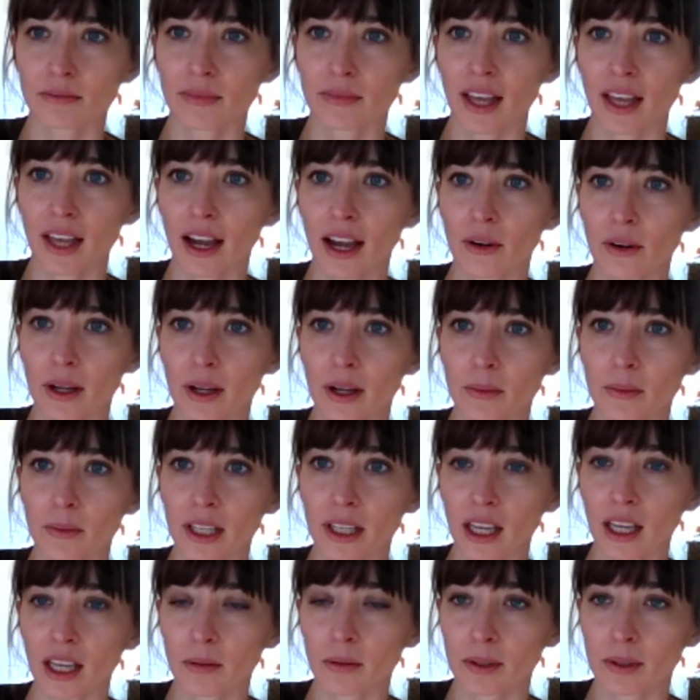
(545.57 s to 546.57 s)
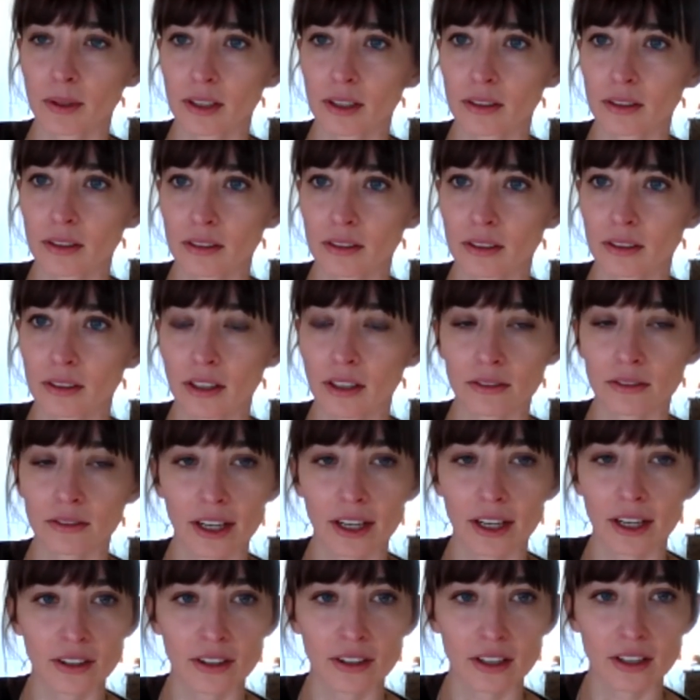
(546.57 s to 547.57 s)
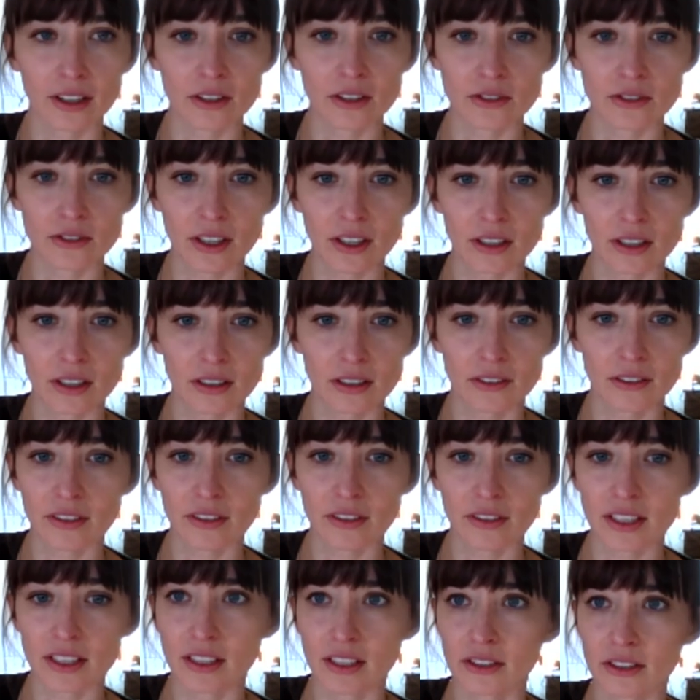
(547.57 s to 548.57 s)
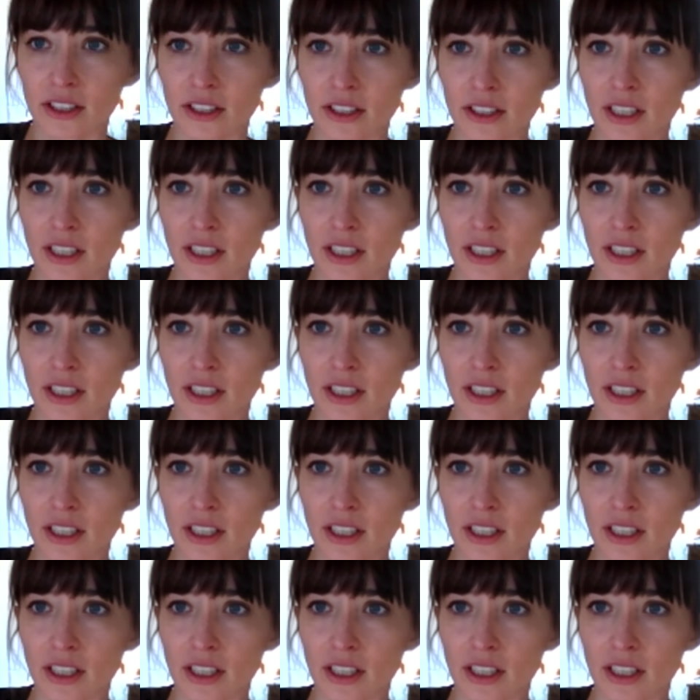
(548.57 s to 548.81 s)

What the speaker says: how I became a writer and illustrator. If that sounds good